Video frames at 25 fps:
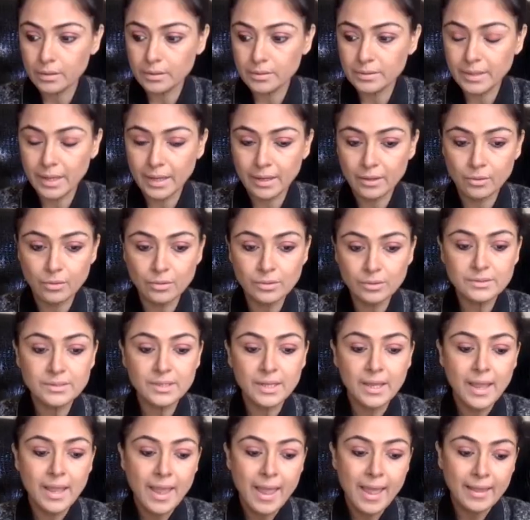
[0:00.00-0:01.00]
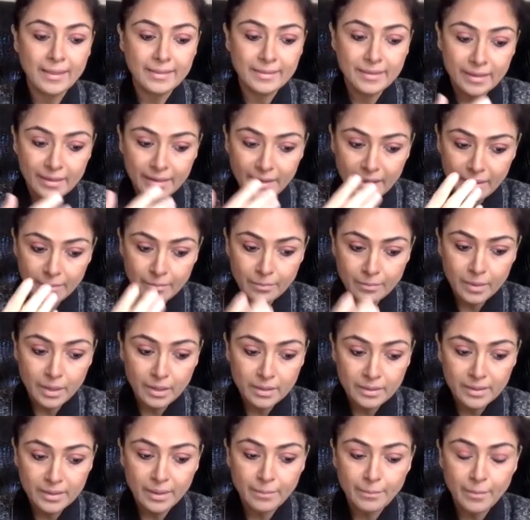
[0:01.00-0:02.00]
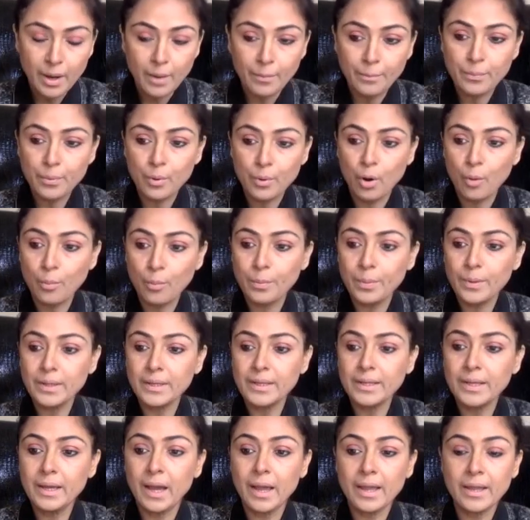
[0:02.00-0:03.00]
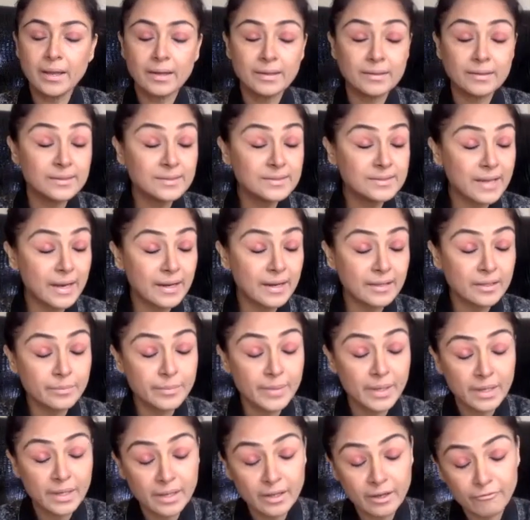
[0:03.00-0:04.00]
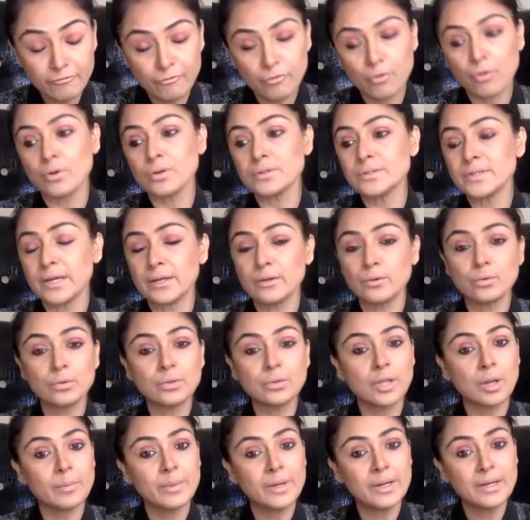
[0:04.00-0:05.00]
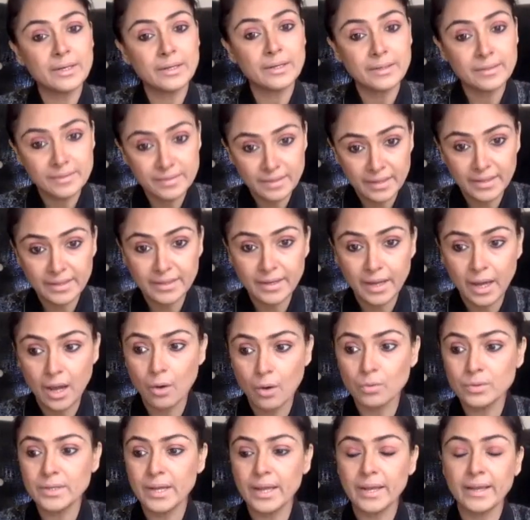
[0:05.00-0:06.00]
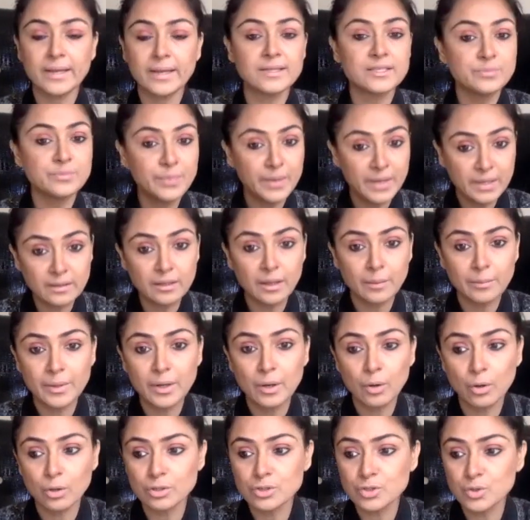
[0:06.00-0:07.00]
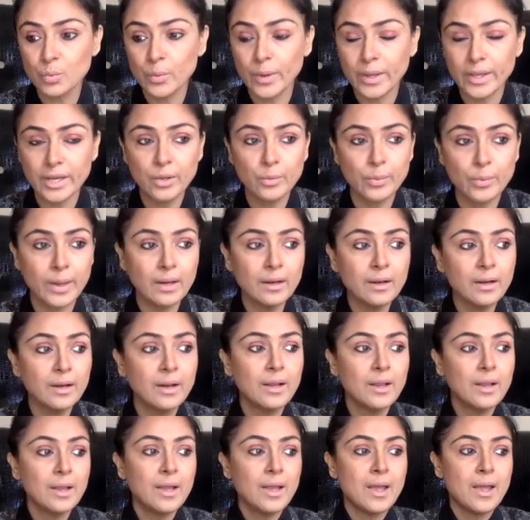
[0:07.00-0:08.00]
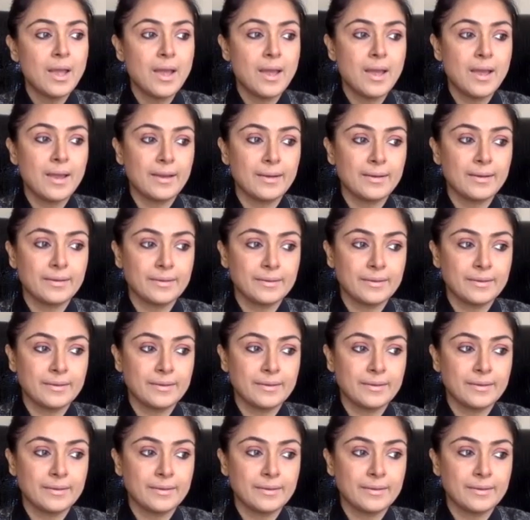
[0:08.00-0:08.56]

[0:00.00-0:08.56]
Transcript: dialogues, and then I mug them up properly. I understand the meaning. Of course, I know Tamil inside out. I can speak Tamil also very well. And